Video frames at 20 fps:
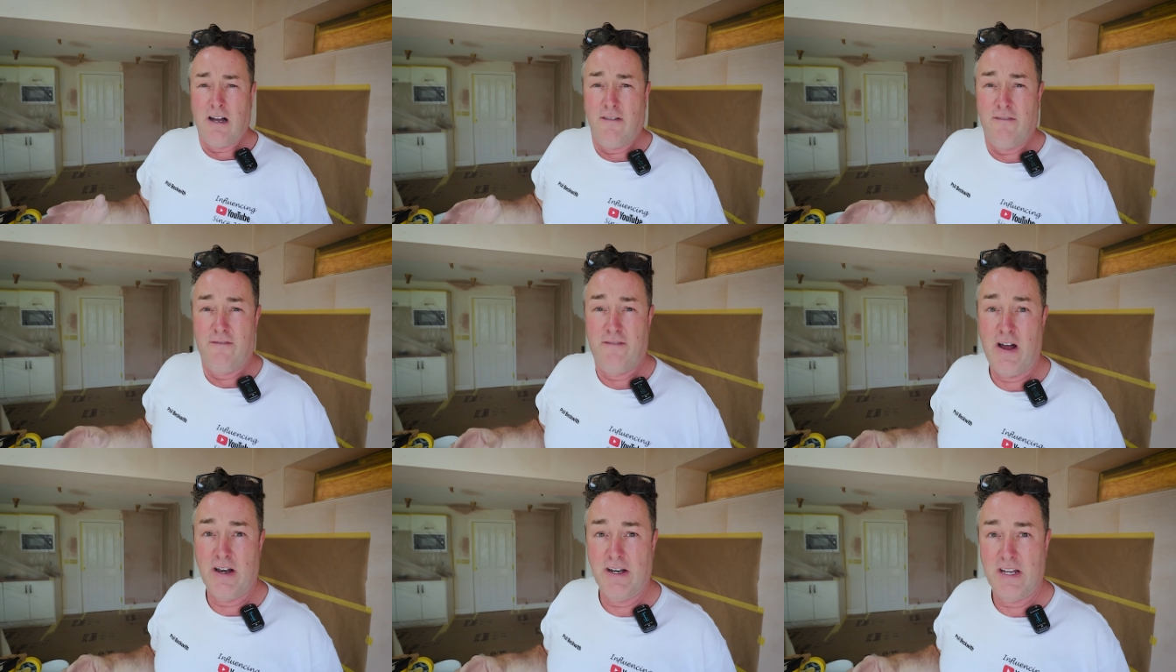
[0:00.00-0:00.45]

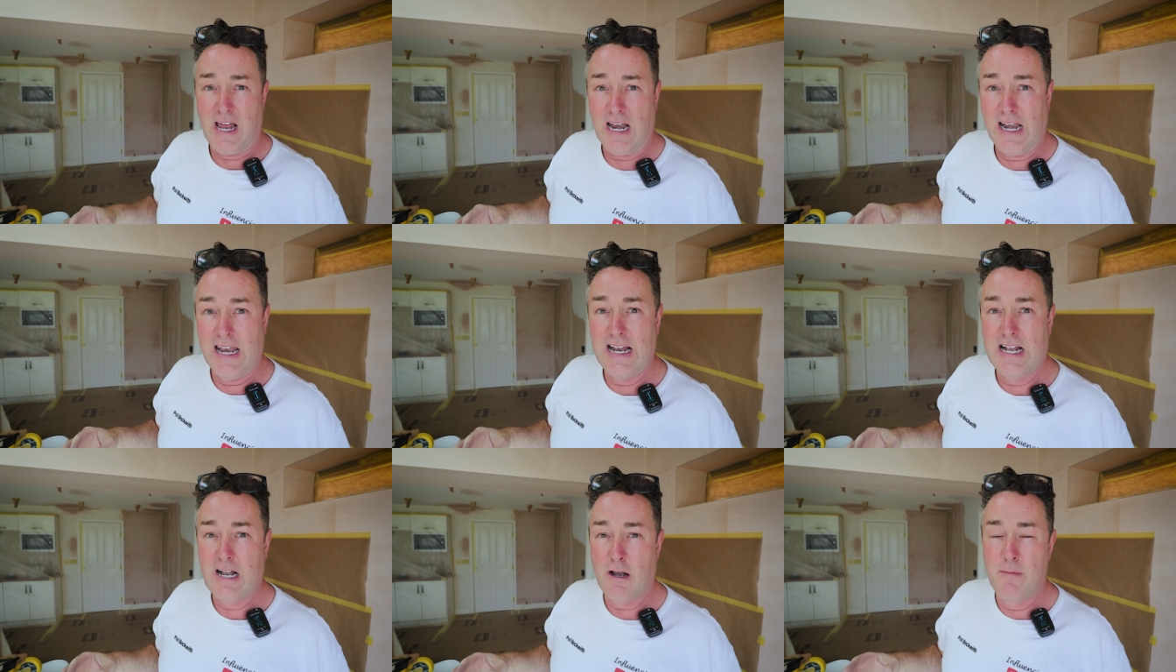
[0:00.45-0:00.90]
Found it
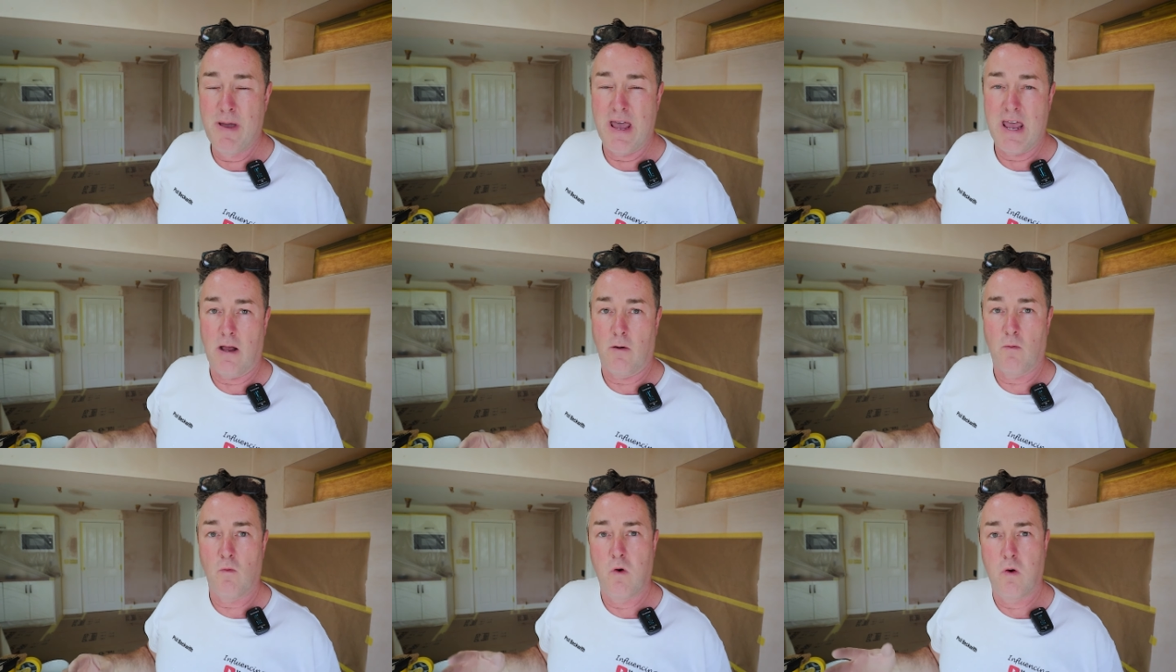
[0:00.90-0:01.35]
a little
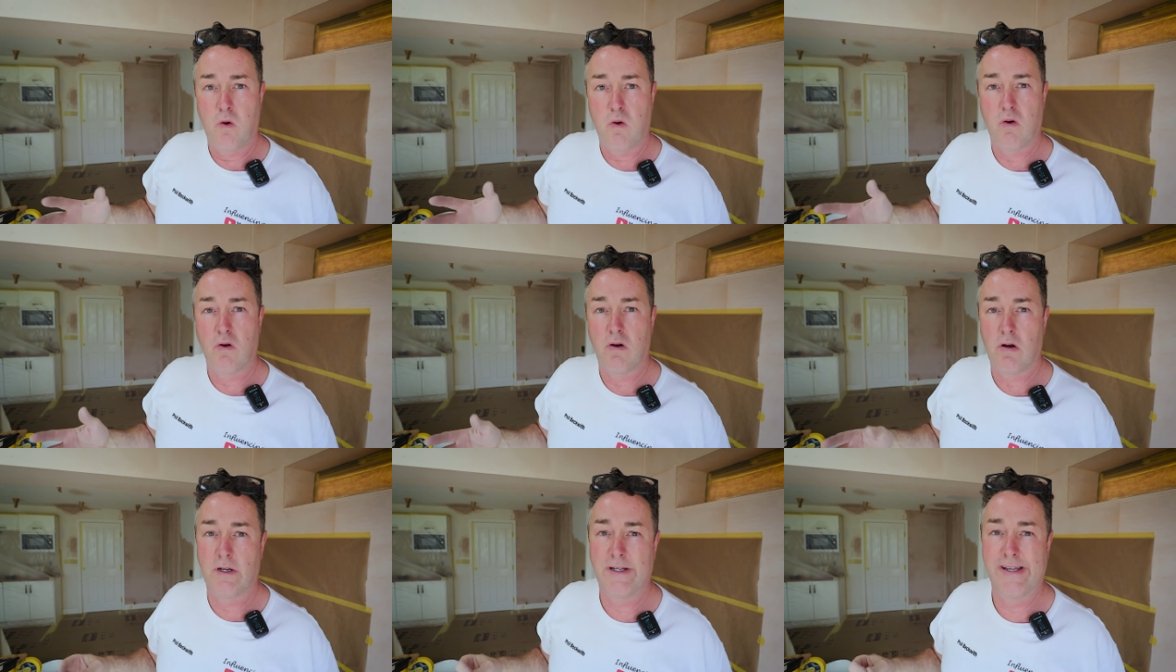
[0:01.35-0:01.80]
bit,
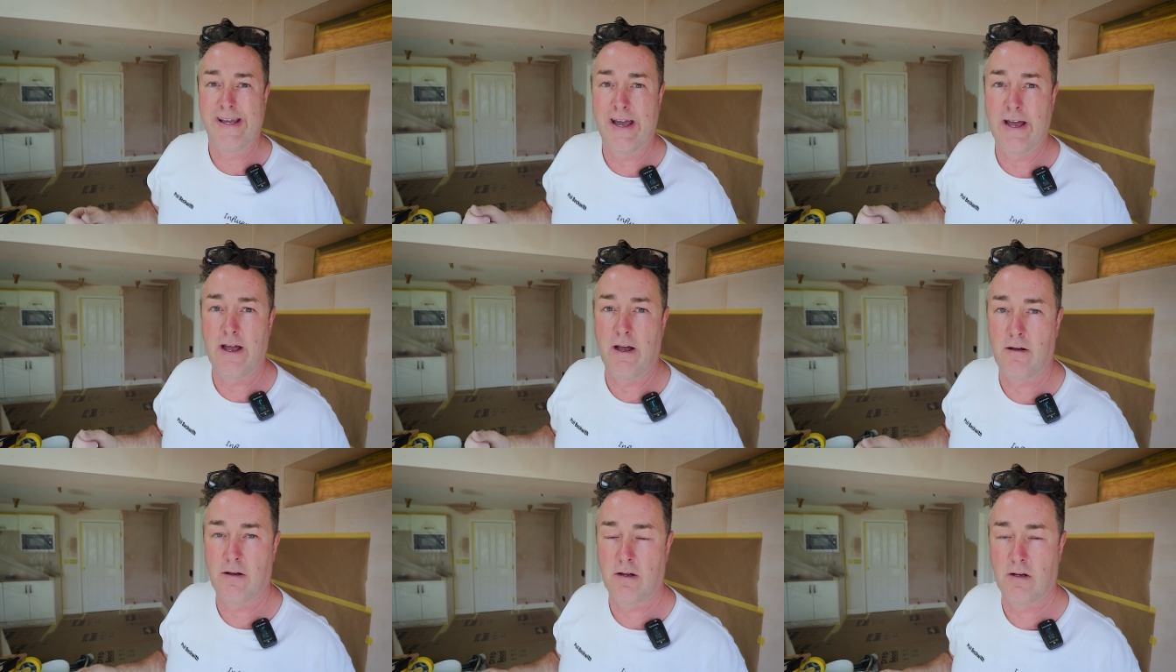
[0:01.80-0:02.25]

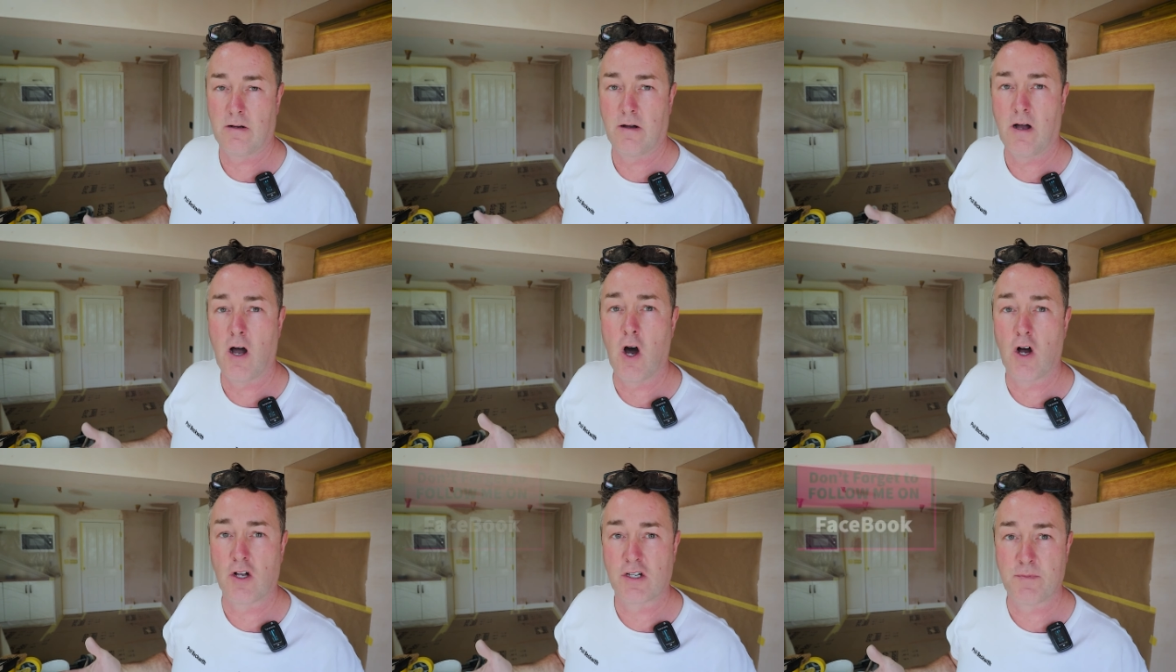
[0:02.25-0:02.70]
yeah,
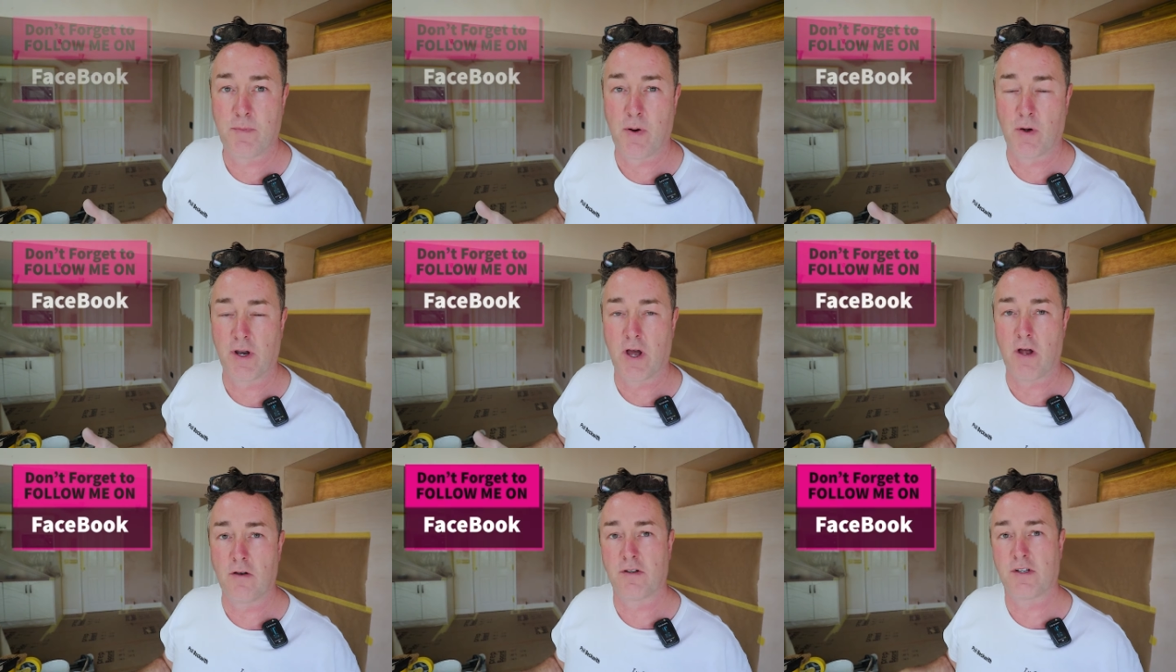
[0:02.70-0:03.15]
hard to
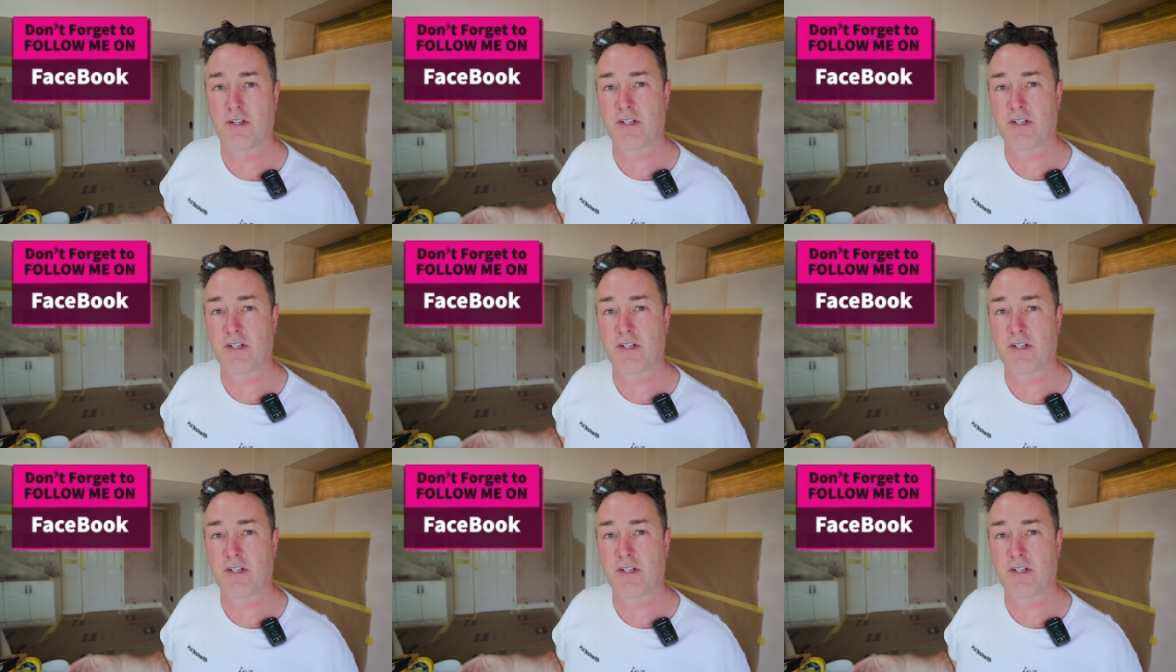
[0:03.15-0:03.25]
put on.